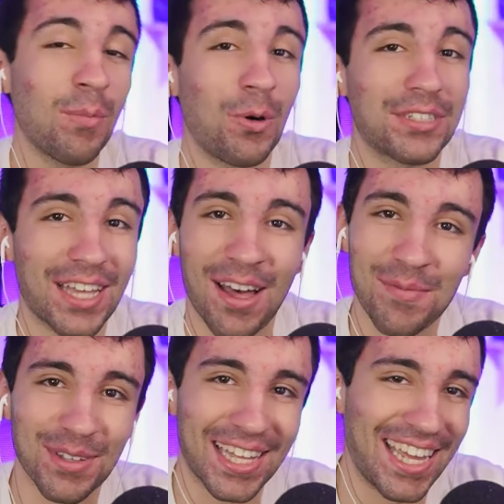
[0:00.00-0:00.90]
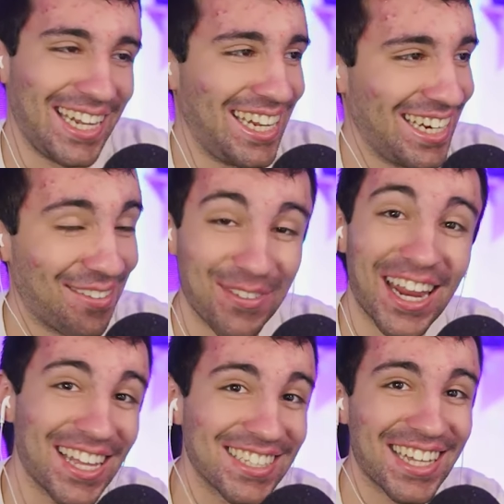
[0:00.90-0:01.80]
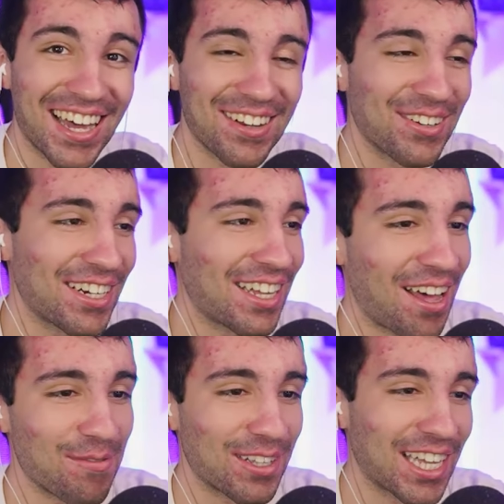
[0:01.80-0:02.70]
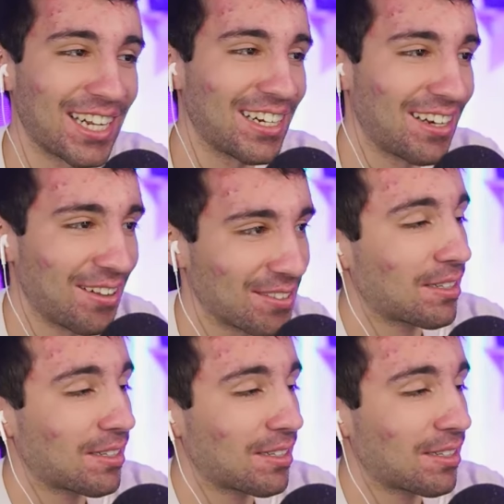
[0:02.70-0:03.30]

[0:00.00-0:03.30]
most complicated if it hasn't gotten already complicated enough.